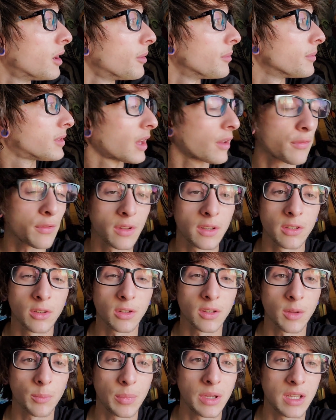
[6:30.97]
Definitely during
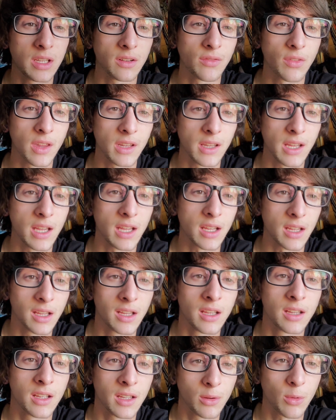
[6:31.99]
the peak of the day,
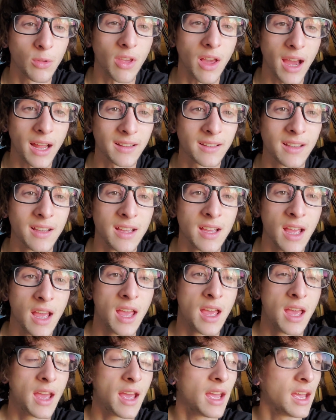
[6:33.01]
it was hot.
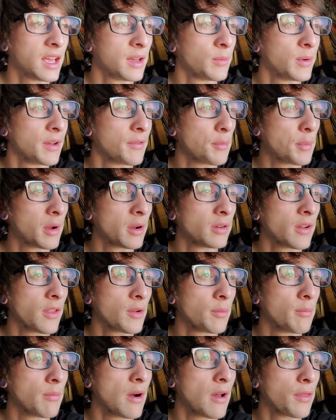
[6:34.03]
And we have about another
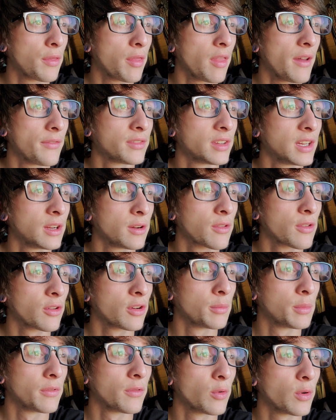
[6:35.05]
month left in
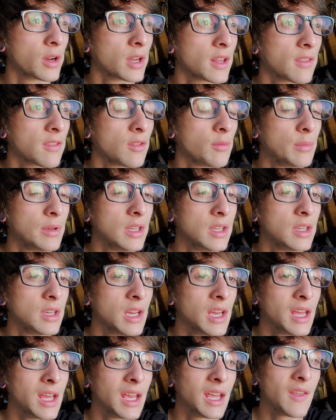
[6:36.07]
Arizona before it gets to be
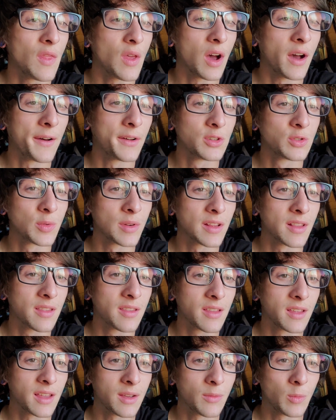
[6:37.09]
in the
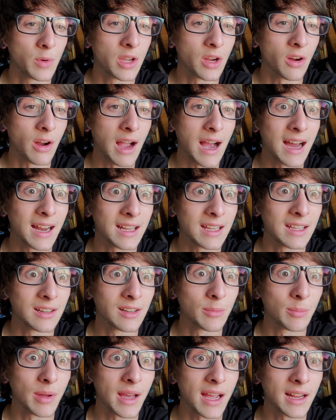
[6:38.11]
hundreds, and we are out of
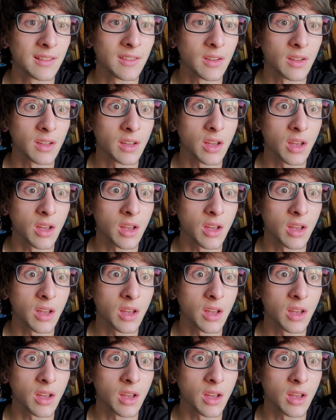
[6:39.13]
here, back to